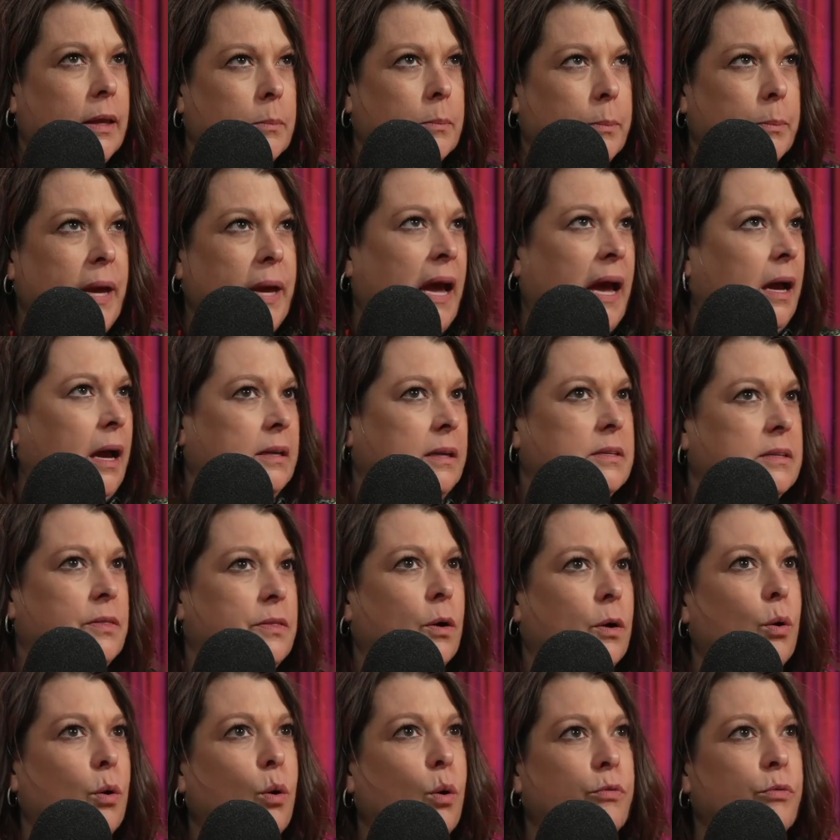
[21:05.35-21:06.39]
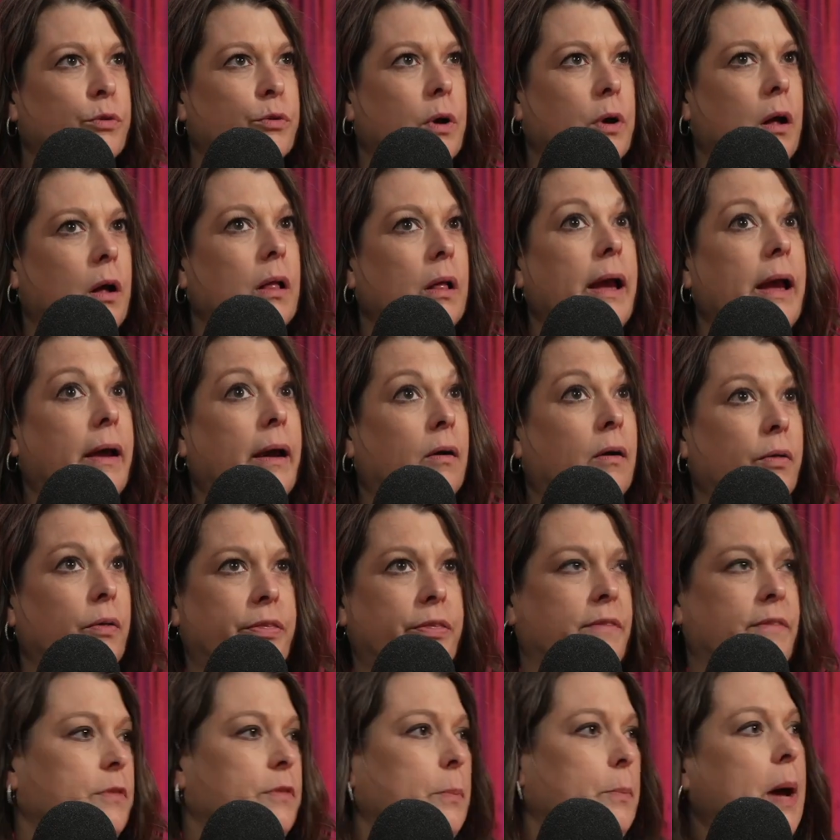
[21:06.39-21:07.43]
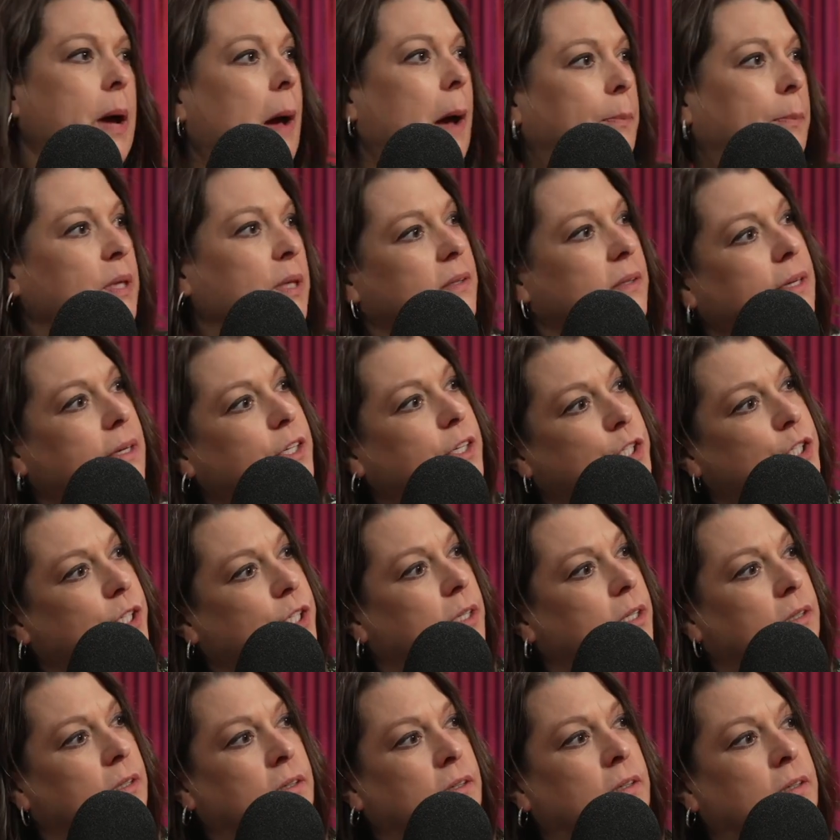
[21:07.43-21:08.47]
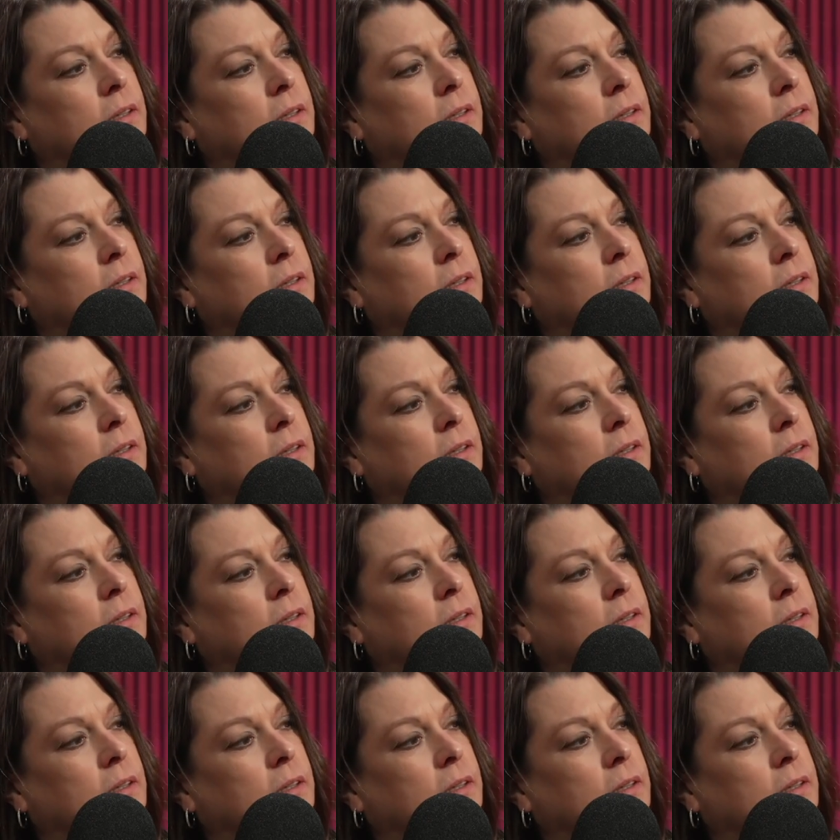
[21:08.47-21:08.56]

impact the overall health of the population?